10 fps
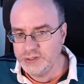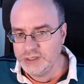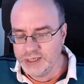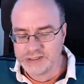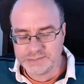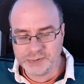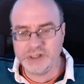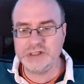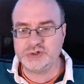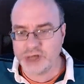It's a
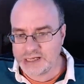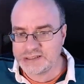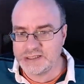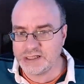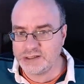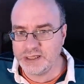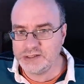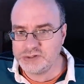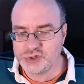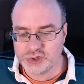pretty drastic thing
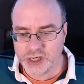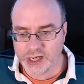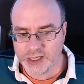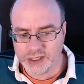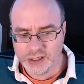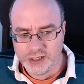to try,